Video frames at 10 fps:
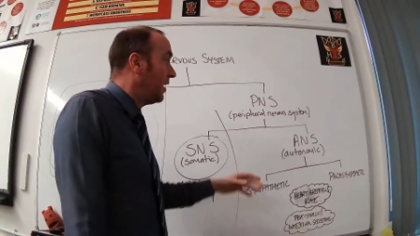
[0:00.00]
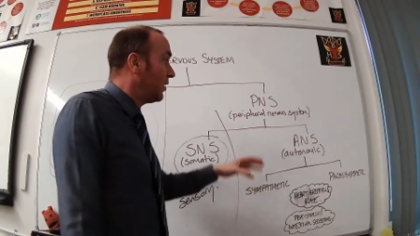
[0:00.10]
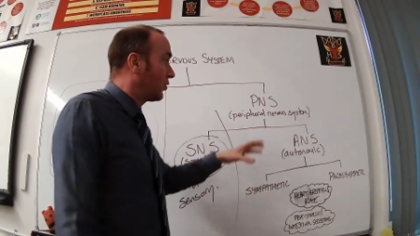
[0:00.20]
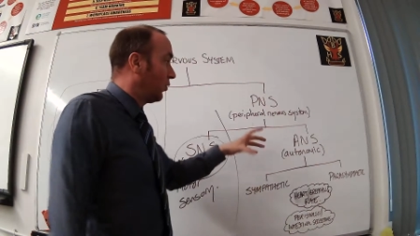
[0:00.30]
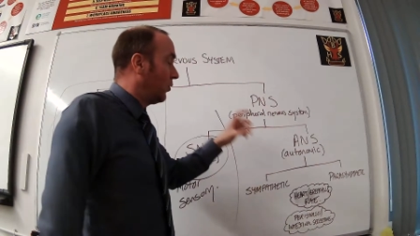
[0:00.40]

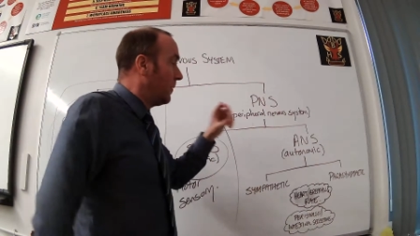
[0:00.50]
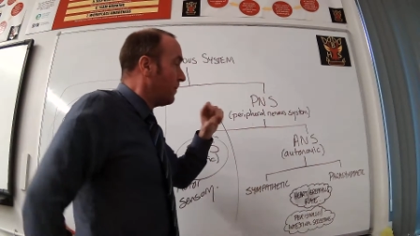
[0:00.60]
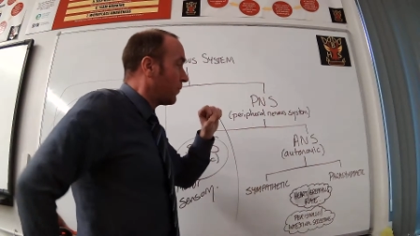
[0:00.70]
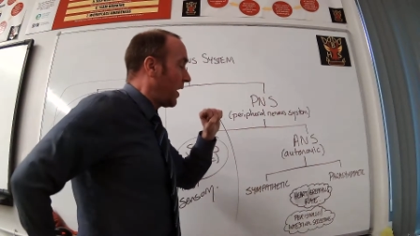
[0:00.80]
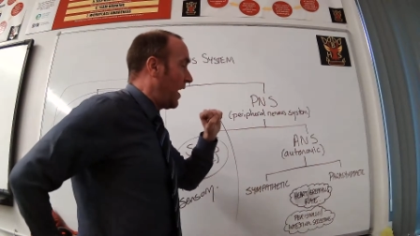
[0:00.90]
So
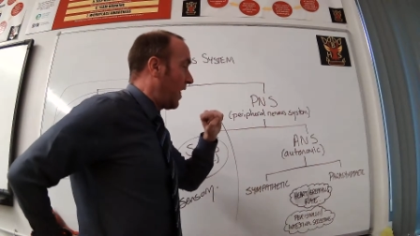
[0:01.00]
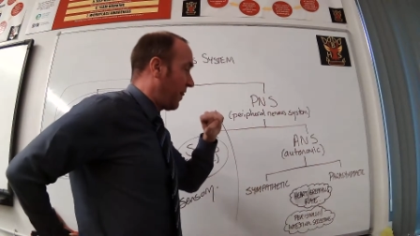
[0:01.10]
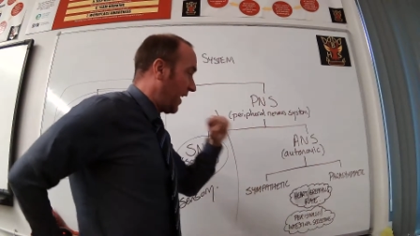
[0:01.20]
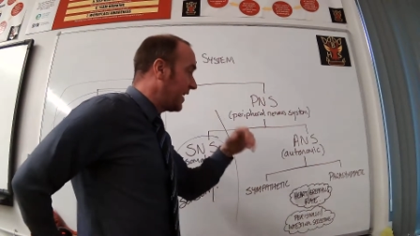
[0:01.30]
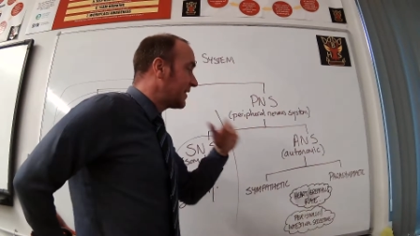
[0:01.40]

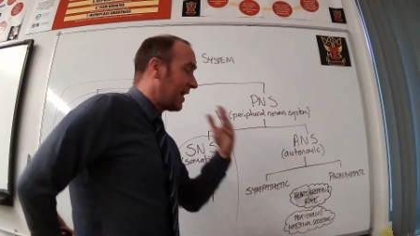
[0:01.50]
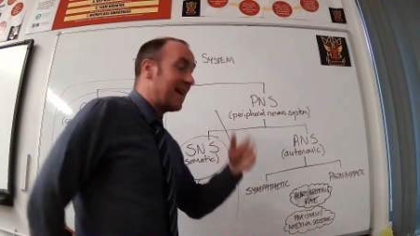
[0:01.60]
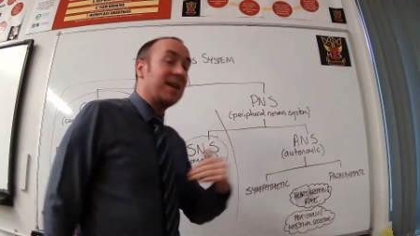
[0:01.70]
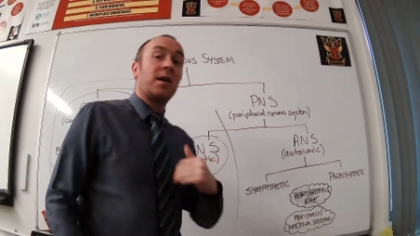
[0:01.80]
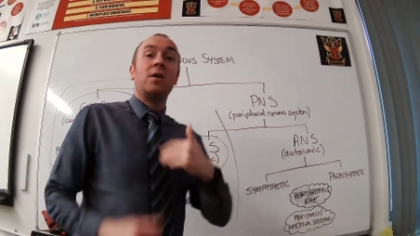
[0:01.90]
things
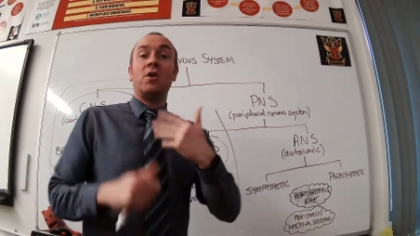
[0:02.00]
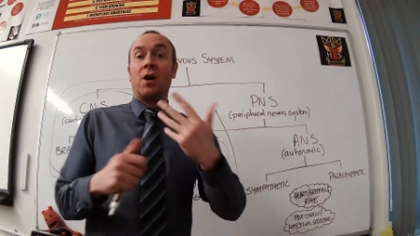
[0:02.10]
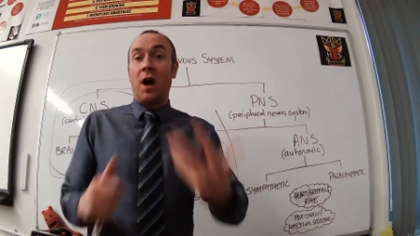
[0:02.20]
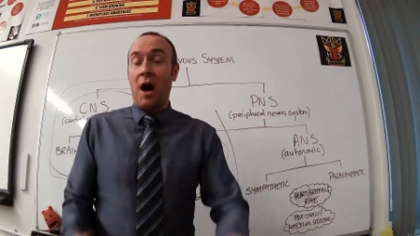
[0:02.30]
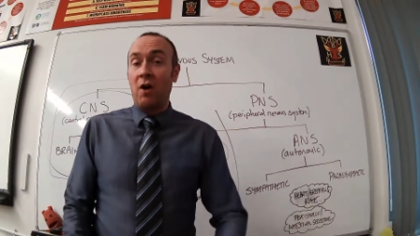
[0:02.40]
like your
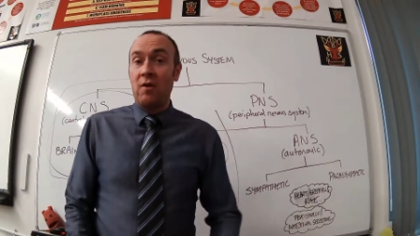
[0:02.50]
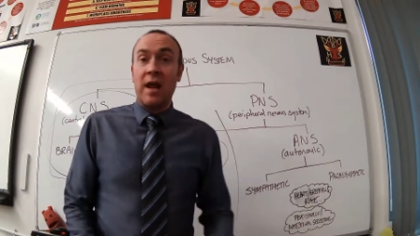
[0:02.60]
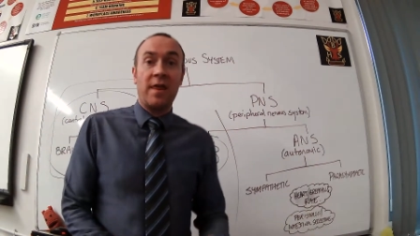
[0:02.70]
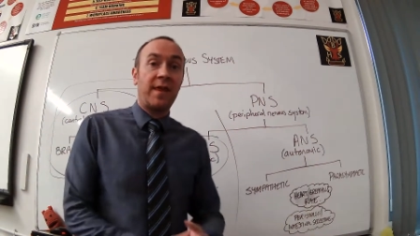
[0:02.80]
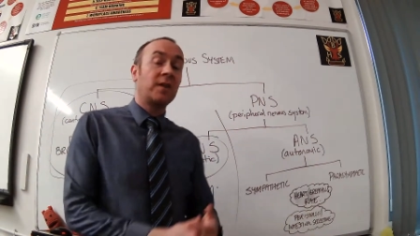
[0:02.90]
heart
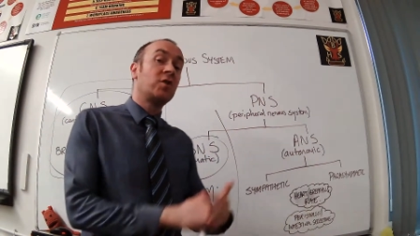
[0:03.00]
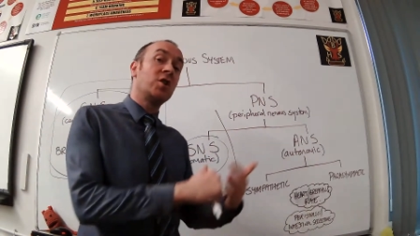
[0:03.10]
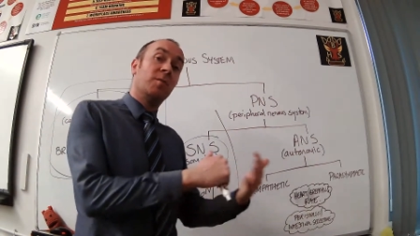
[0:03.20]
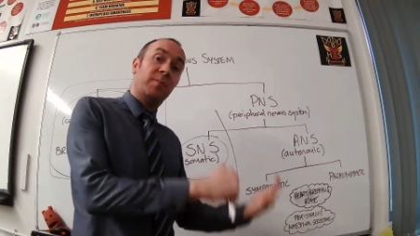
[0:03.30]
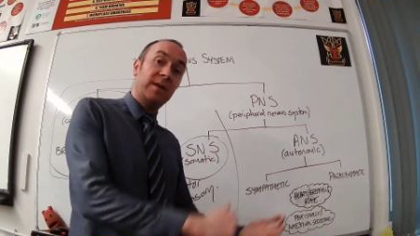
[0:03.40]
rate, things like
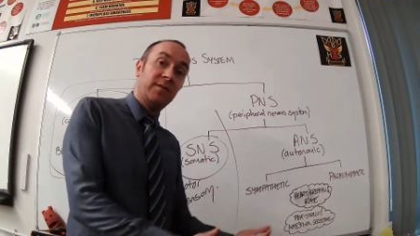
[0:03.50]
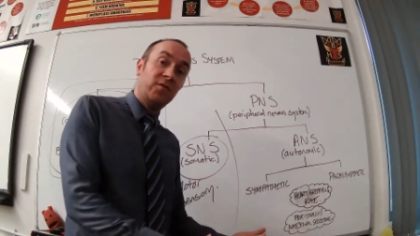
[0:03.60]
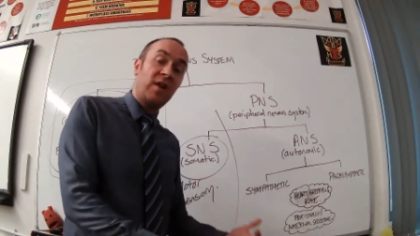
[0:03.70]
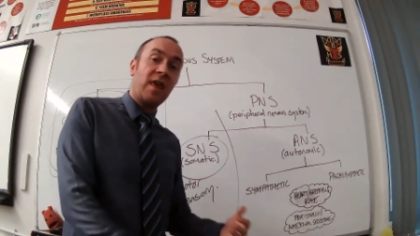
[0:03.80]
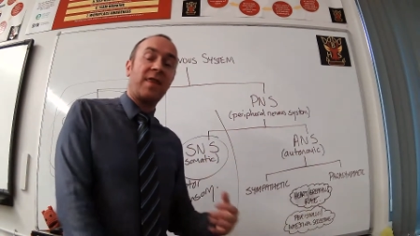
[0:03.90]
your breathing
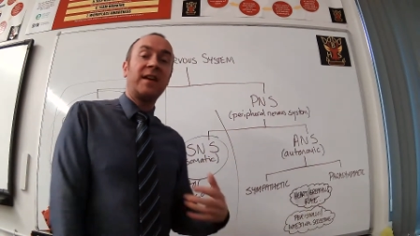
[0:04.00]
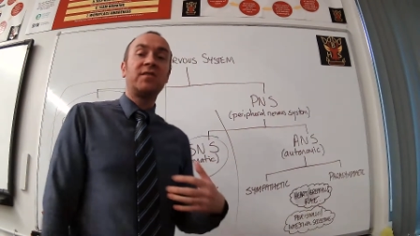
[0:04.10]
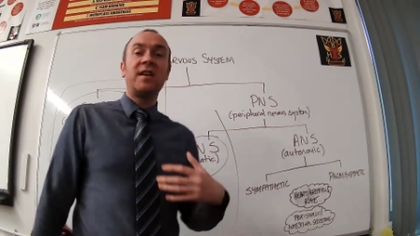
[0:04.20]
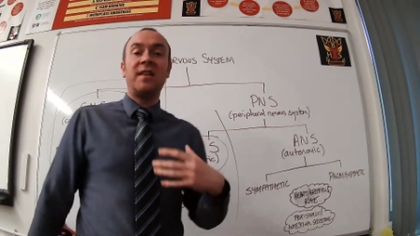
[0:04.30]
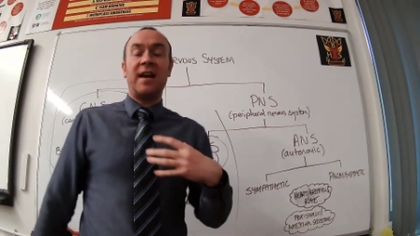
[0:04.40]
rate, things
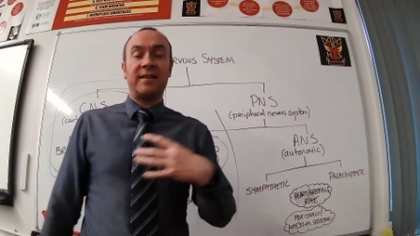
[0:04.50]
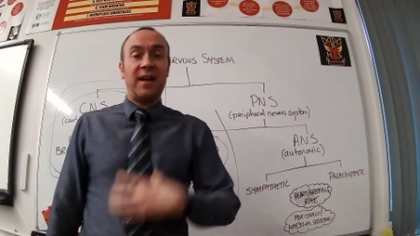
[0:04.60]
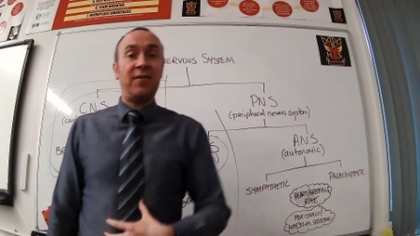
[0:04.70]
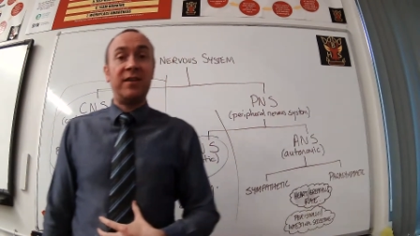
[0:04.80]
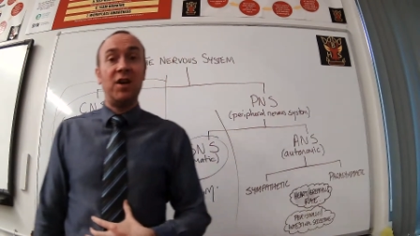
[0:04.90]
like the
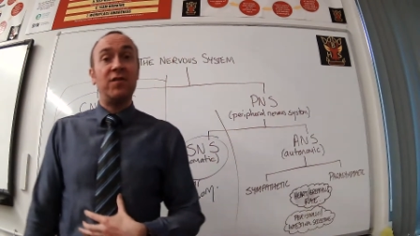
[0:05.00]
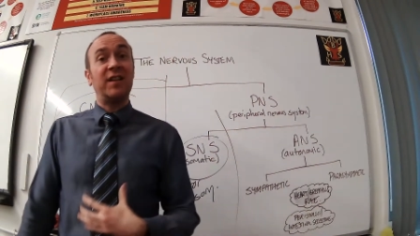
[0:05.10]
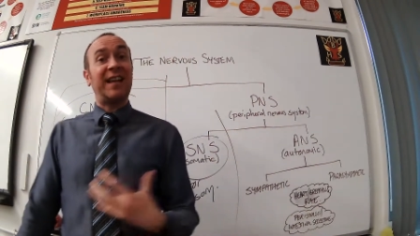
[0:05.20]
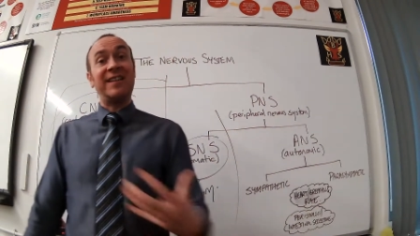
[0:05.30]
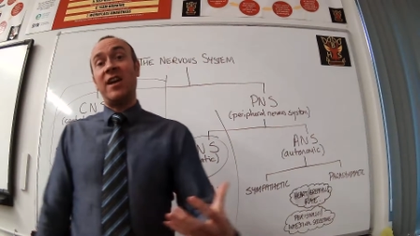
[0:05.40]
activity of your
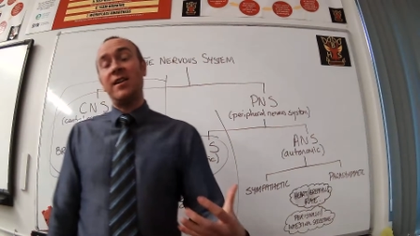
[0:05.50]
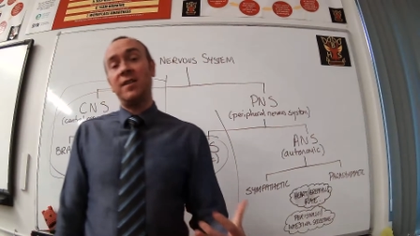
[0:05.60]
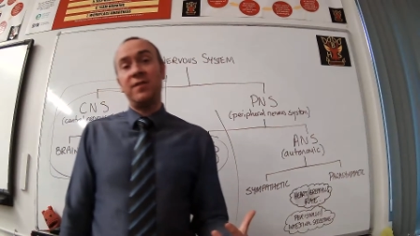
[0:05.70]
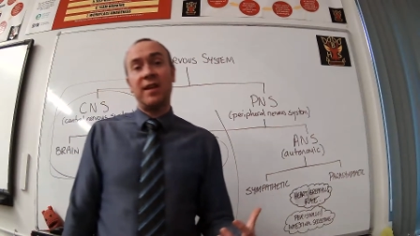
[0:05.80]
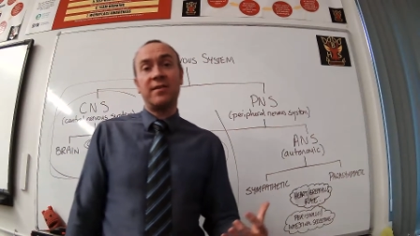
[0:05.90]
digestive
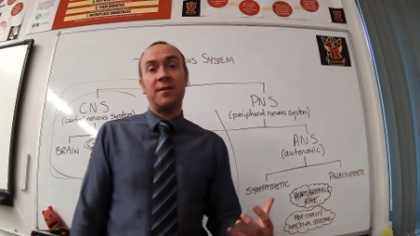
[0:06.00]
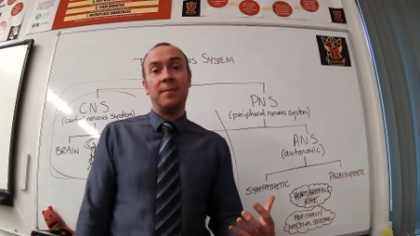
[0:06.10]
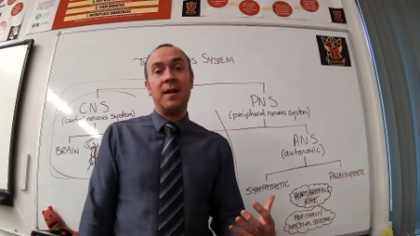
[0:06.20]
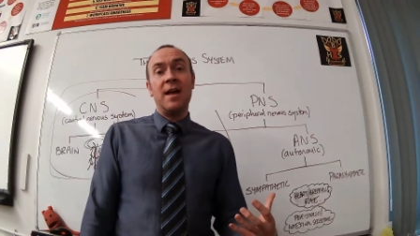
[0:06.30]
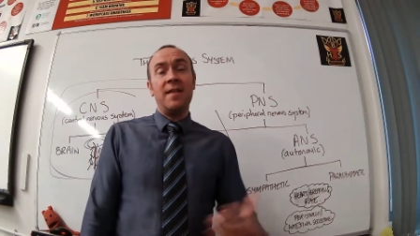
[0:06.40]
system,
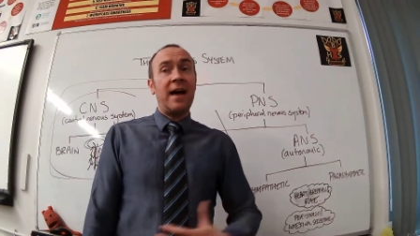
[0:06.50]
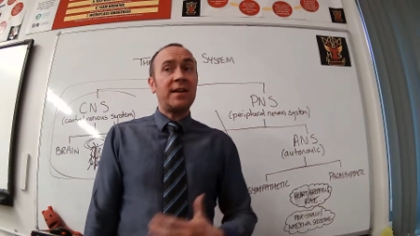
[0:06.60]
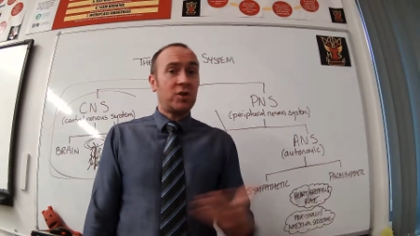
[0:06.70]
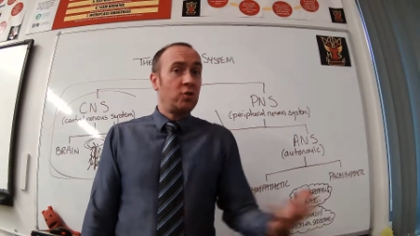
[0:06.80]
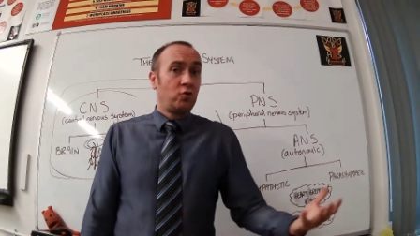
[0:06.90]

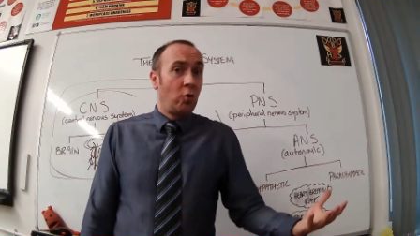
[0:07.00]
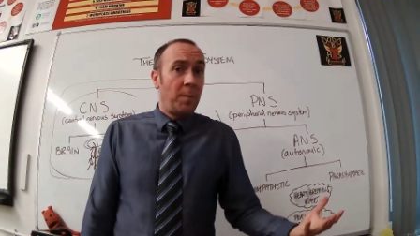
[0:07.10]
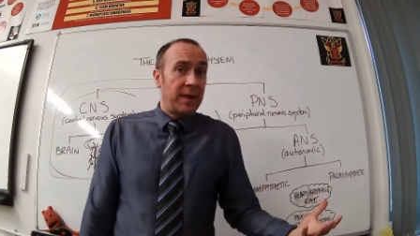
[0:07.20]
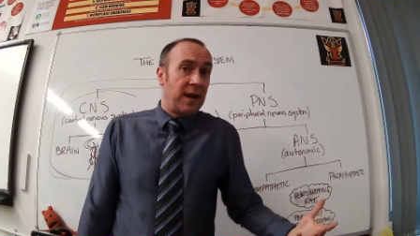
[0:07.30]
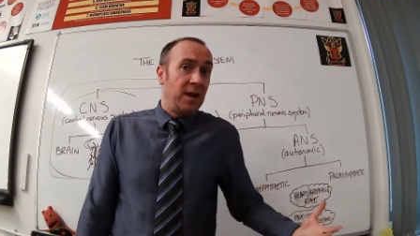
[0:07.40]
that's controlled
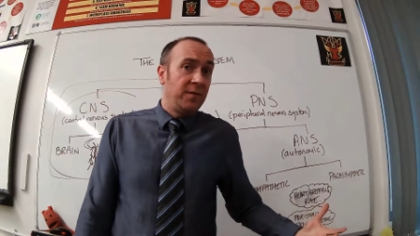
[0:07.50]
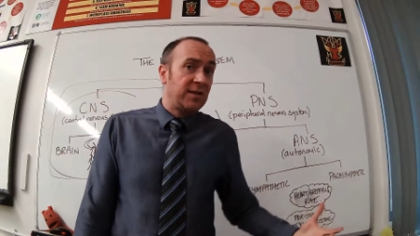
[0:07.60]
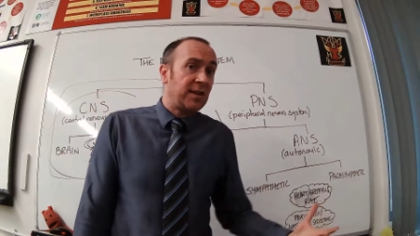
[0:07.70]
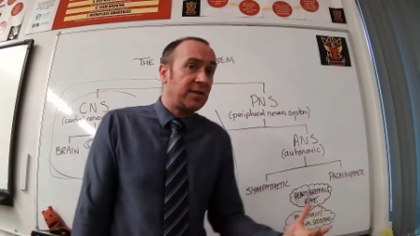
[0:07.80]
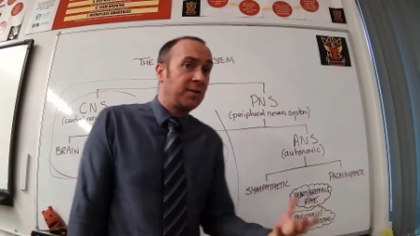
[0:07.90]
by the nervous
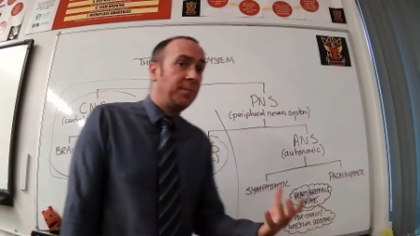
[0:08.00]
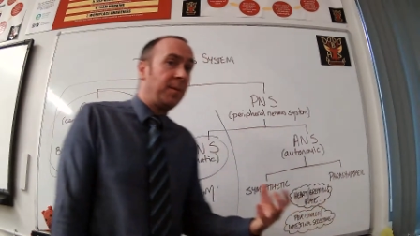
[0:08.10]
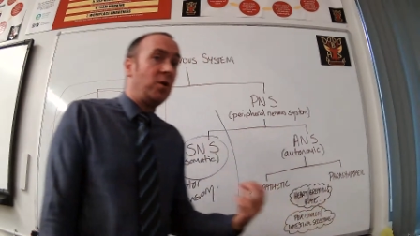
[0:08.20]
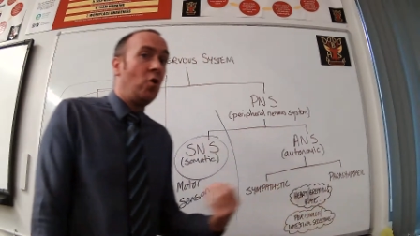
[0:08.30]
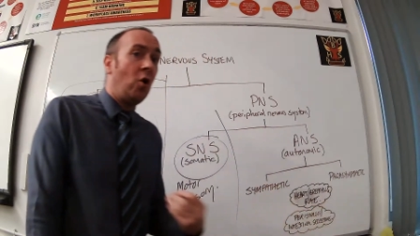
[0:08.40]
system,
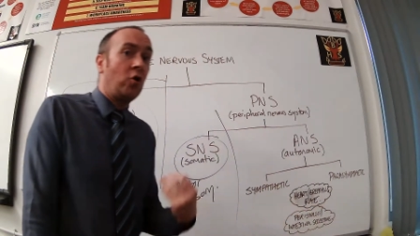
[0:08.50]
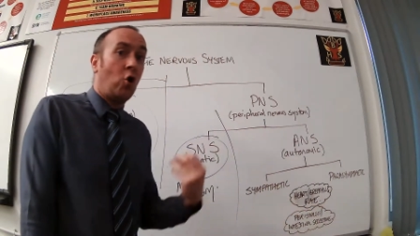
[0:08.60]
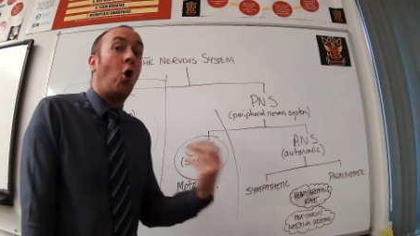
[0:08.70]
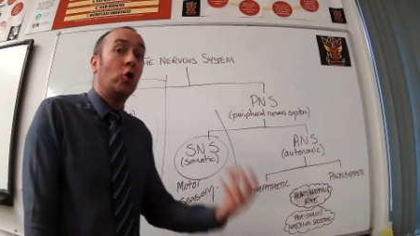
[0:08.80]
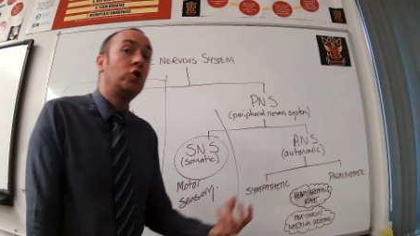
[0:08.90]
but not
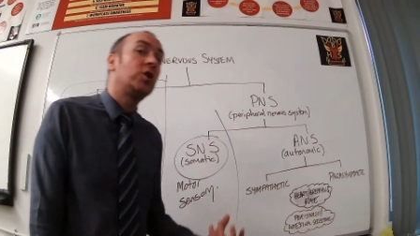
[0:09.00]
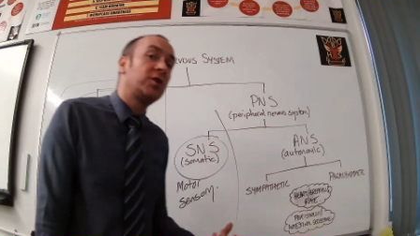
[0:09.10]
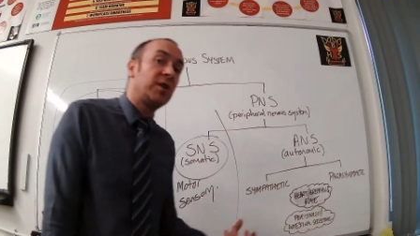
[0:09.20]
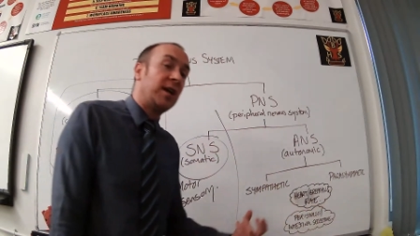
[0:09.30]
consciously.